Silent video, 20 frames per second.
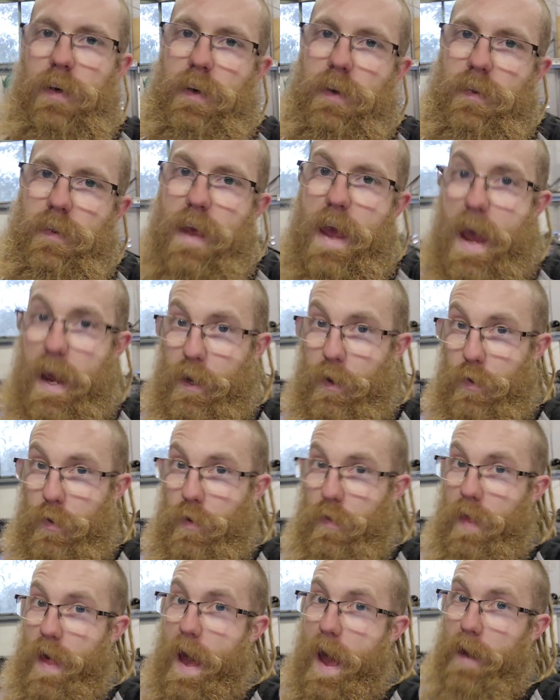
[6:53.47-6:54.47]
The air can
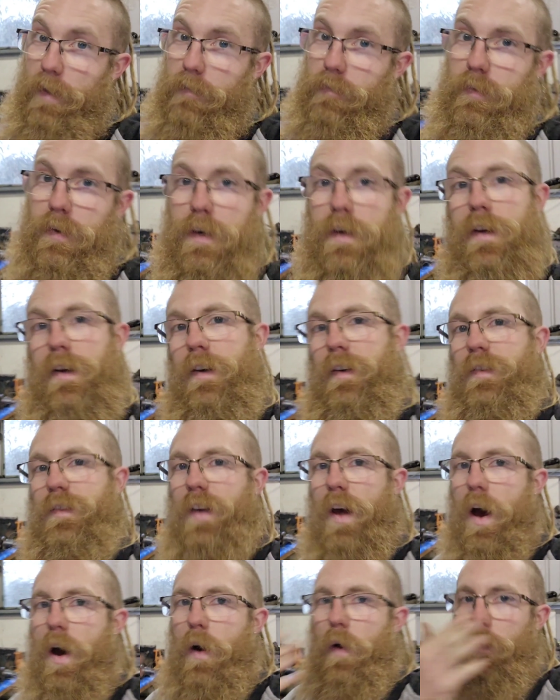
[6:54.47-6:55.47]
do that.
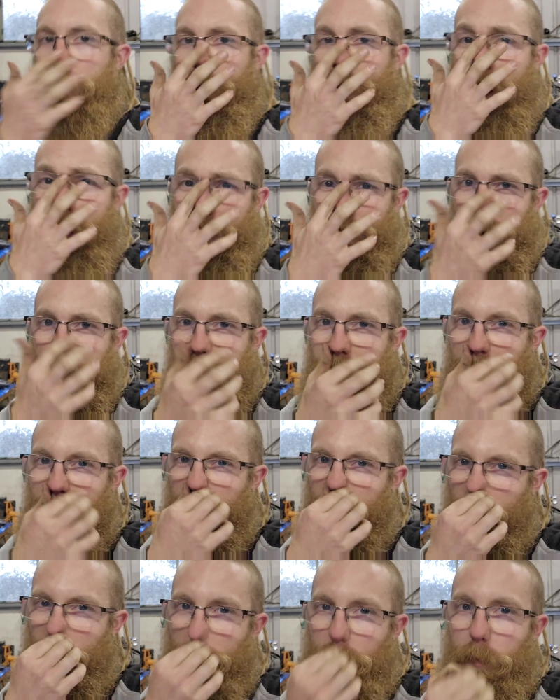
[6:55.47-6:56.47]
So I'm going to fuck
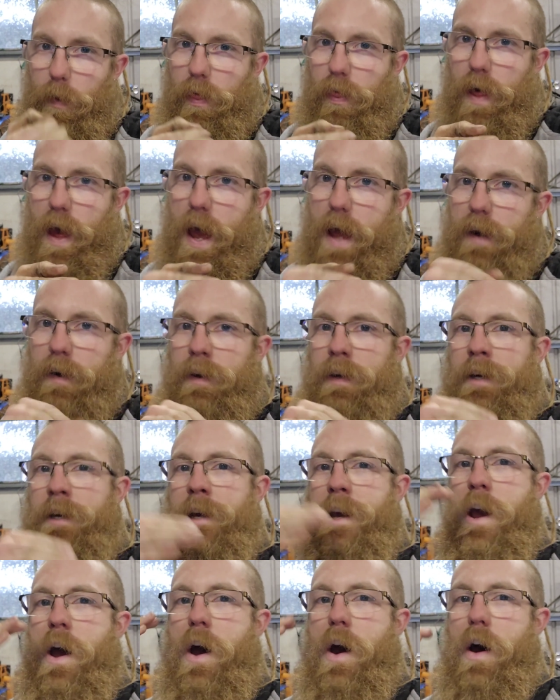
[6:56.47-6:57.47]
around with that.
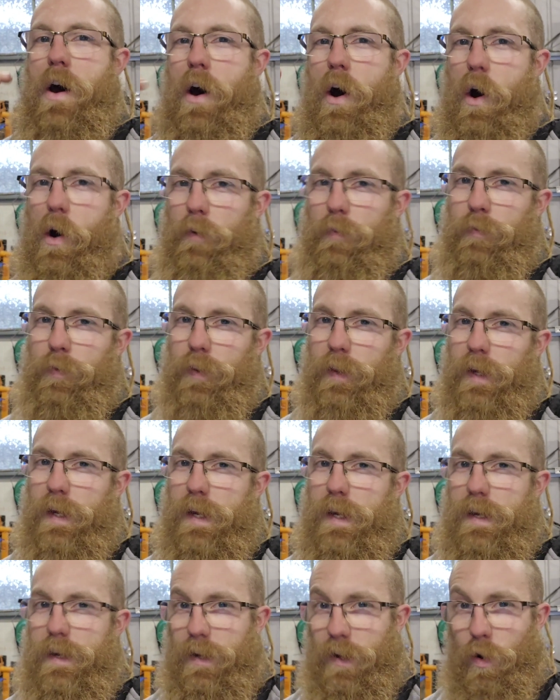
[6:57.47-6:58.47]

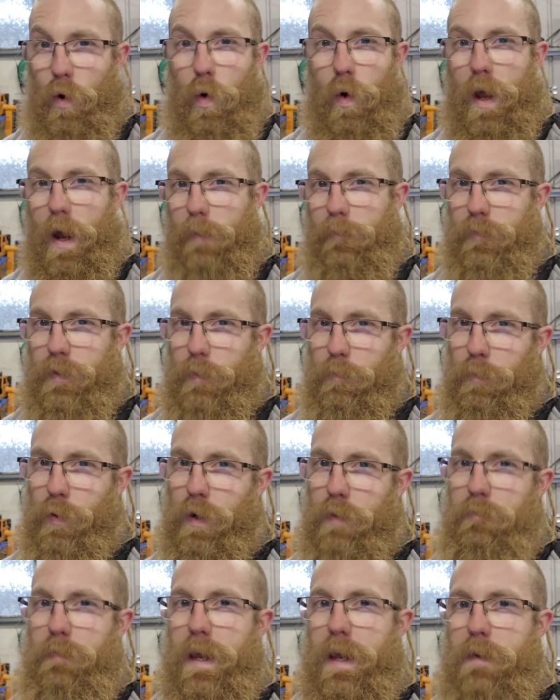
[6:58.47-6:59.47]
Hopefully it all comes up
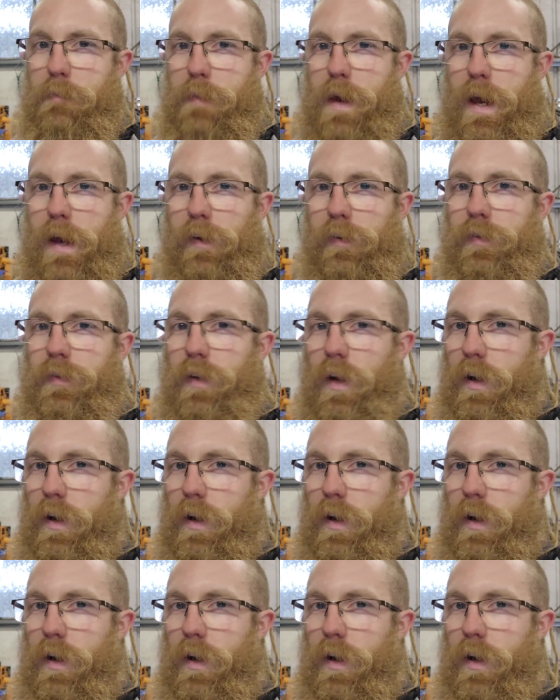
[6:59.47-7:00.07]
pretty Mickey Mouse.